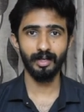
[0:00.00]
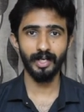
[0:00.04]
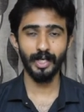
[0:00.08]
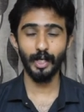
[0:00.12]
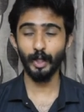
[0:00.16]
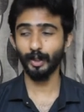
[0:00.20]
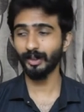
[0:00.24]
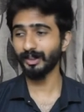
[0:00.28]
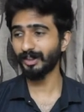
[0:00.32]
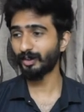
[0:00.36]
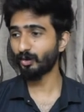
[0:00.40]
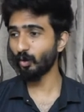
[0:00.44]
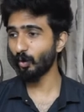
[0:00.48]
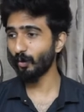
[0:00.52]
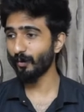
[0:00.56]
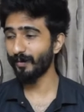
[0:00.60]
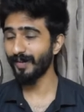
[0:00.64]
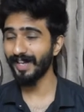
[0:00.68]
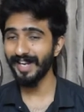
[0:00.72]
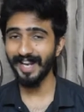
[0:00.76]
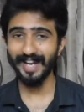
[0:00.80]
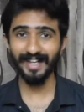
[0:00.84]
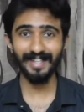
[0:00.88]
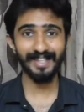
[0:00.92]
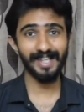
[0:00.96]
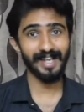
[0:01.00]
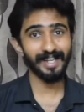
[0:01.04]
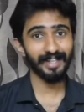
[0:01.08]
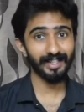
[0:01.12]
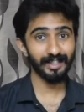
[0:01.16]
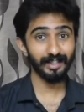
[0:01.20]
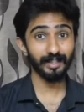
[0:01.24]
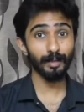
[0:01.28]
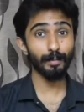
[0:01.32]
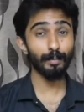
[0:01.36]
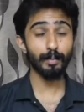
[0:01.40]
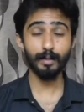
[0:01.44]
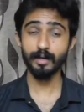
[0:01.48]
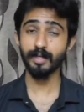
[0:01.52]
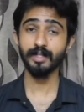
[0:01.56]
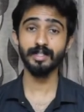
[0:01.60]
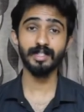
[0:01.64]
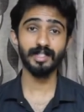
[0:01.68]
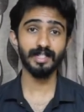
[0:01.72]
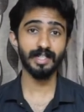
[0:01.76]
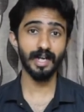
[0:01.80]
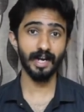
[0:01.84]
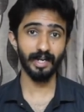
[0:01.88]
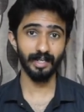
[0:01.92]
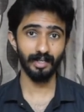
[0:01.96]
You know, I just don't feel like taking the book and
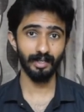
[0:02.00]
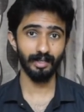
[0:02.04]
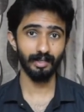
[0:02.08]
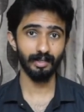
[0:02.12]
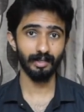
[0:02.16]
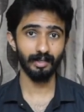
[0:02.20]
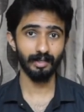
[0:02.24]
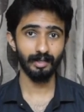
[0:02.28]
studying.